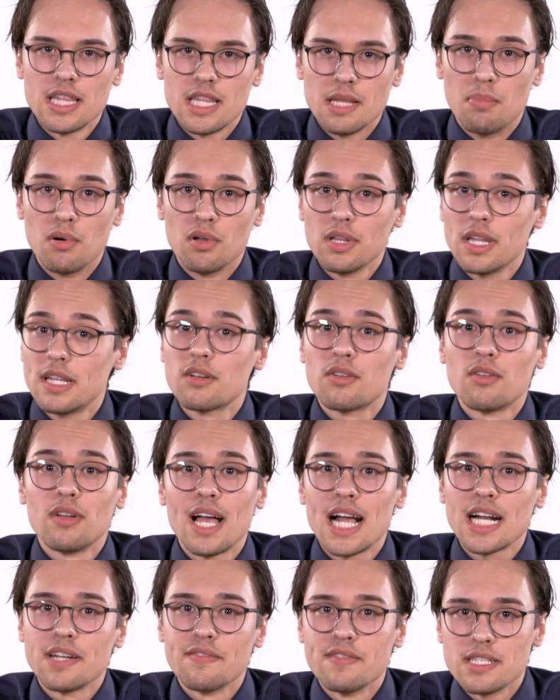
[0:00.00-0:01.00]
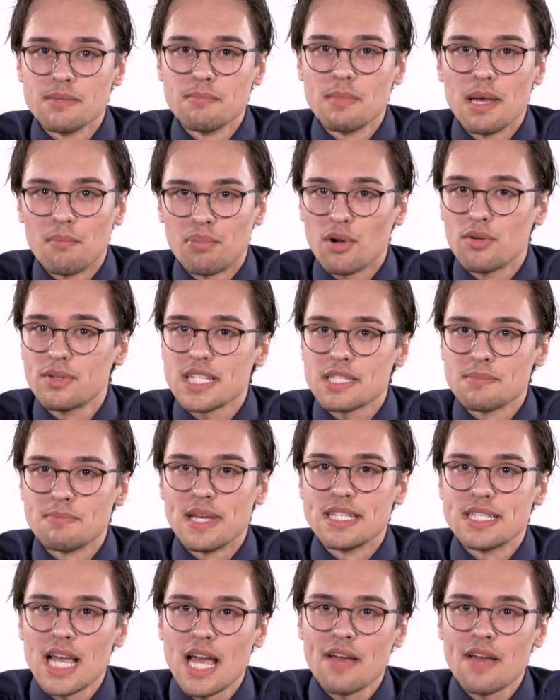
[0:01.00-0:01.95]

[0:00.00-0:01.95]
the political activism and protest-based